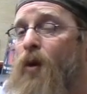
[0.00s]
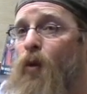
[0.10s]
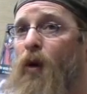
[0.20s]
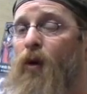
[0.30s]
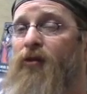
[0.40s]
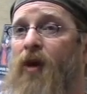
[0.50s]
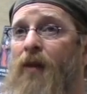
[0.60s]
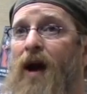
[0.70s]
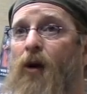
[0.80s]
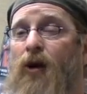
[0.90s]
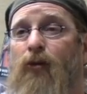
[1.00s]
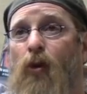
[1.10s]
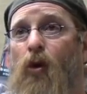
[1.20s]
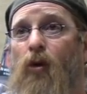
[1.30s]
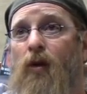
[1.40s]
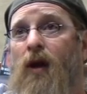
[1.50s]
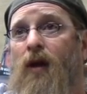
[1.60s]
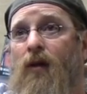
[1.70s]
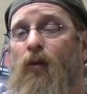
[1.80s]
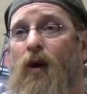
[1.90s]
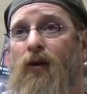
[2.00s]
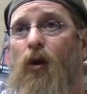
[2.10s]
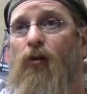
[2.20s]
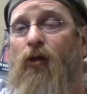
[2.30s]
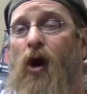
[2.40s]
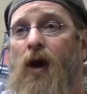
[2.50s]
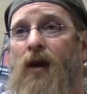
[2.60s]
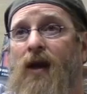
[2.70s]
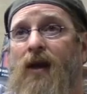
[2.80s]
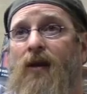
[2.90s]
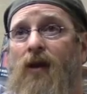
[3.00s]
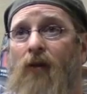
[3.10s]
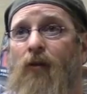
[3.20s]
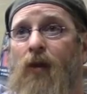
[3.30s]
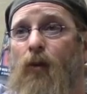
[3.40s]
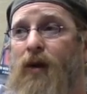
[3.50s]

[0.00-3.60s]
will somehow control what goes on in government.